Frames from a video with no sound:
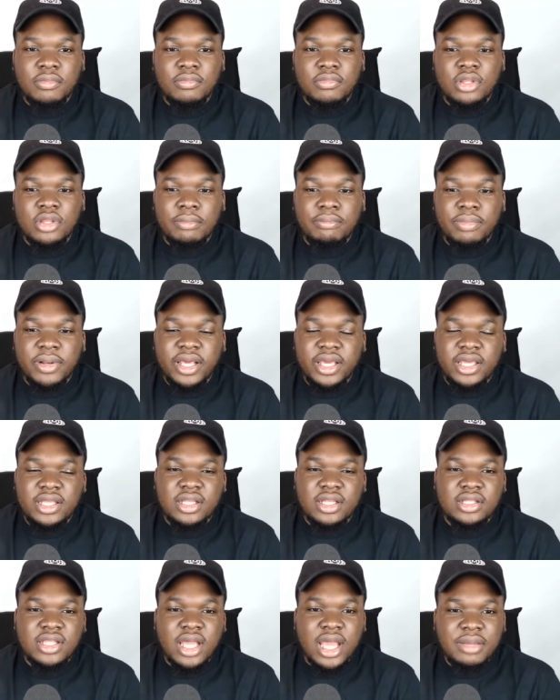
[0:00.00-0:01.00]
the Blade,
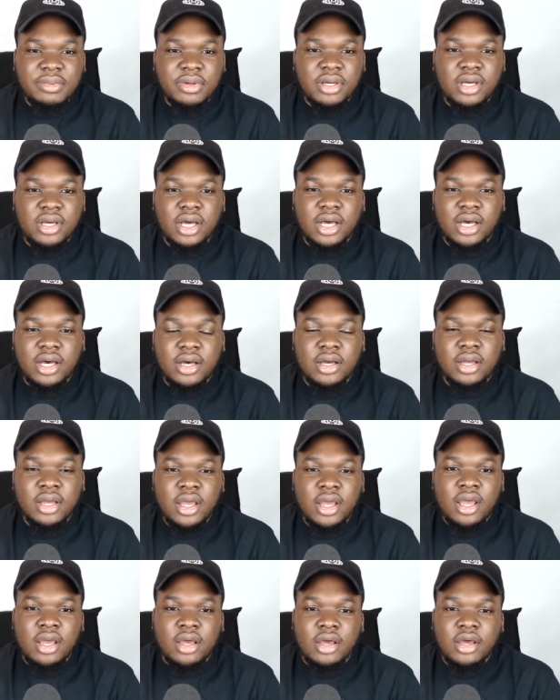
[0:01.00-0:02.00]
a diamond cutter,
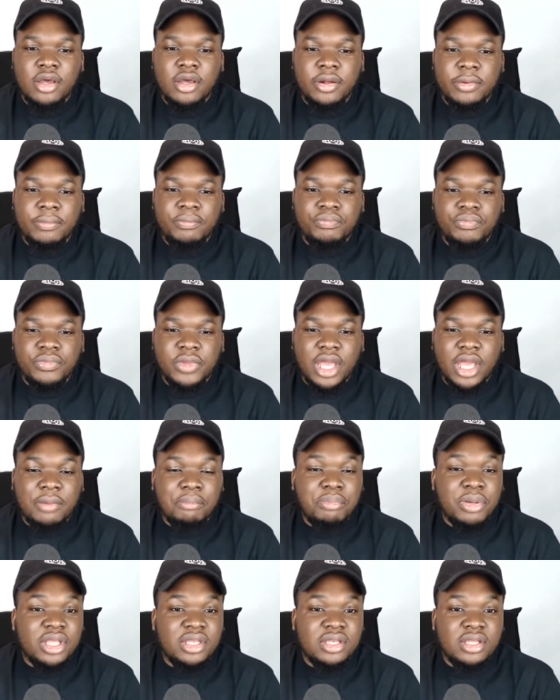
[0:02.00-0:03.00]
and
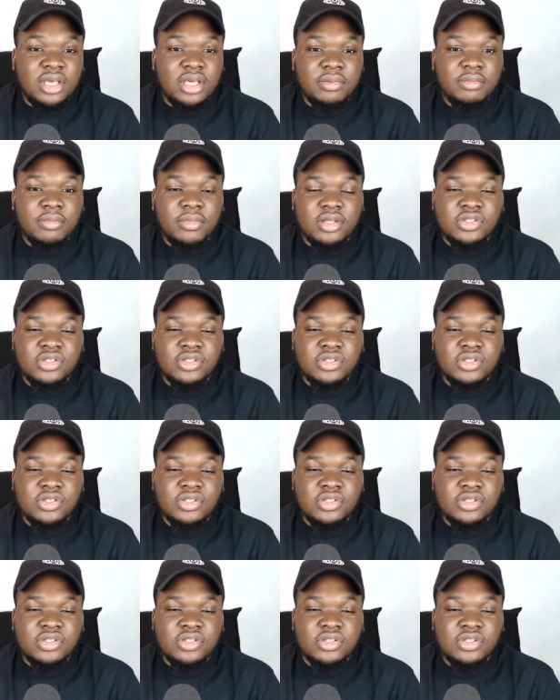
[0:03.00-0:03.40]
pinned him.